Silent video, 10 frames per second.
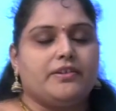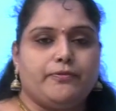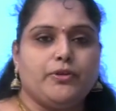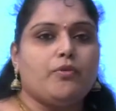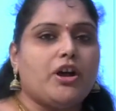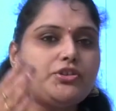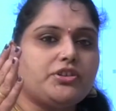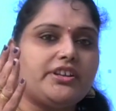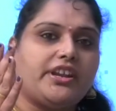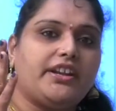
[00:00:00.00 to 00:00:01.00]
If you want to
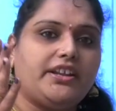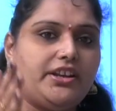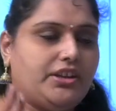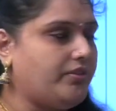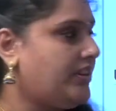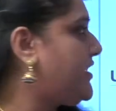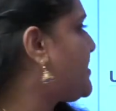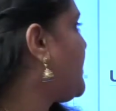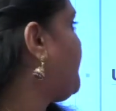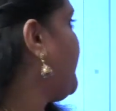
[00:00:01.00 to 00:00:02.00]
create a new
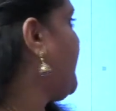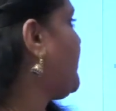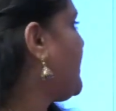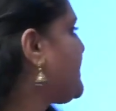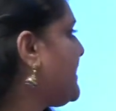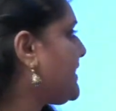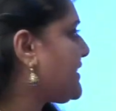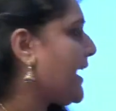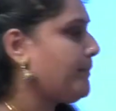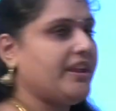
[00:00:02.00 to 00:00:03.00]
list, simply you can select
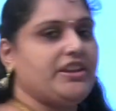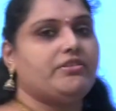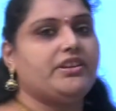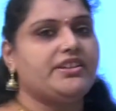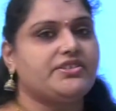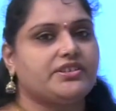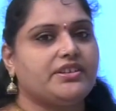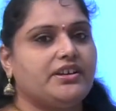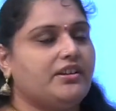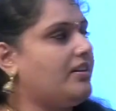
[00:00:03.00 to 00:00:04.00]
type a new list.
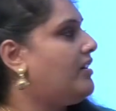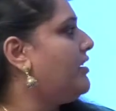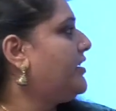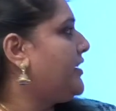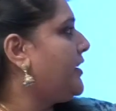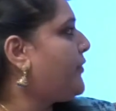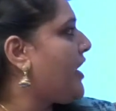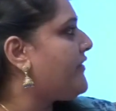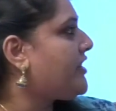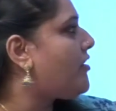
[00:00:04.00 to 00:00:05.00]
If you
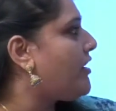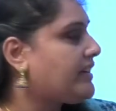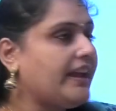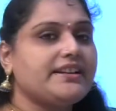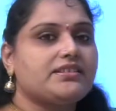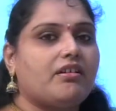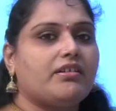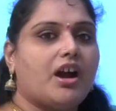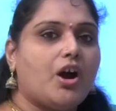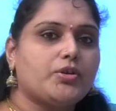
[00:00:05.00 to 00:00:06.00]
have a contacts
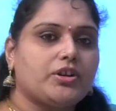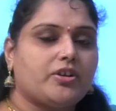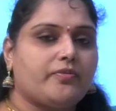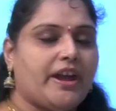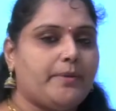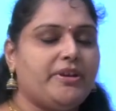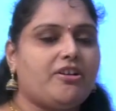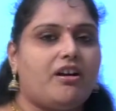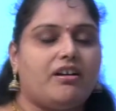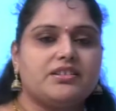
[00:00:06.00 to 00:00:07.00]
on Outlook, why?
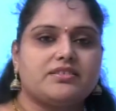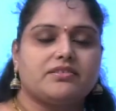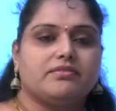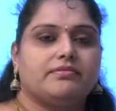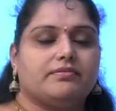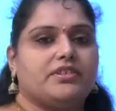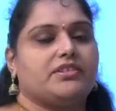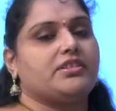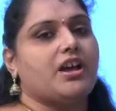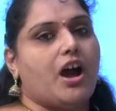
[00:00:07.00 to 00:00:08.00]
Because
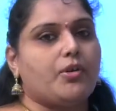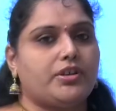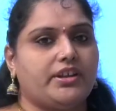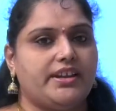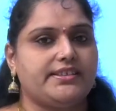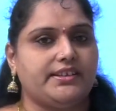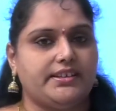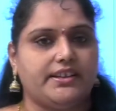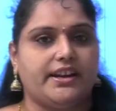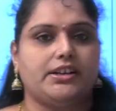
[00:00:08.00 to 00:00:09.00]
the Outlook is
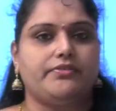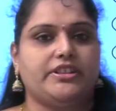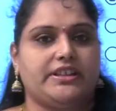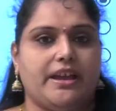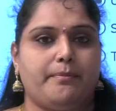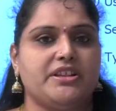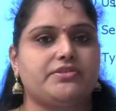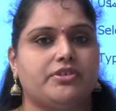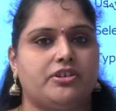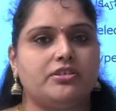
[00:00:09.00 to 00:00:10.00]
integrated with
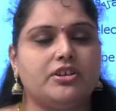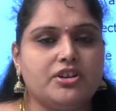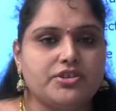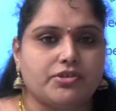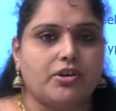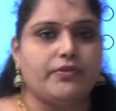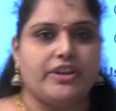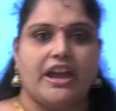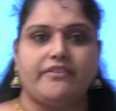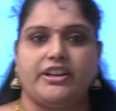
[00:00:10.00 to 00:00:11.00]
MS Word. So if
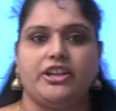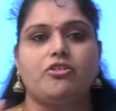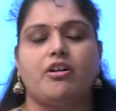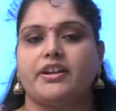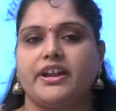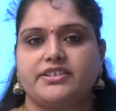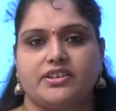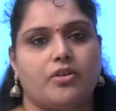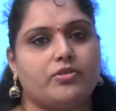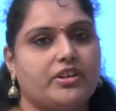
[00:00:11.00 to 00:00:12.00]
you have any contacts
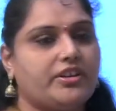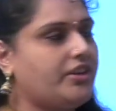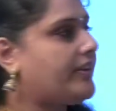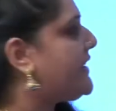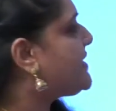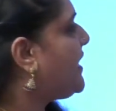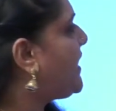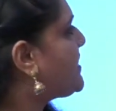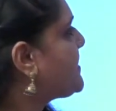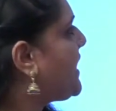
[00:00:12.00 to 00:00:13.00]
on Outlook, you can
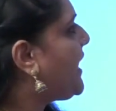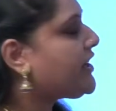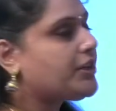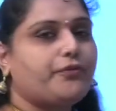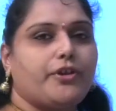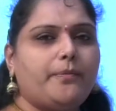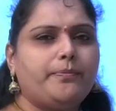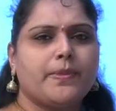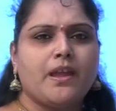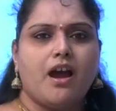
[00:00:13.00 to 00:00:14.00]
select
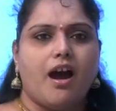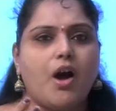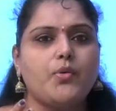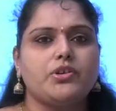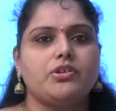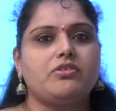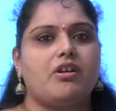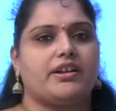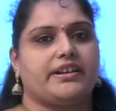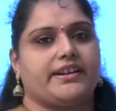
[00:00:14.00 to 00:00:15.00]
from Outlook
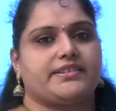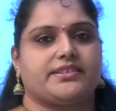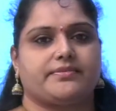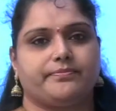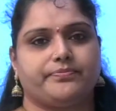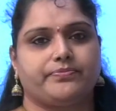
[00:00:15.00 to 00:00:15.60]
contacts.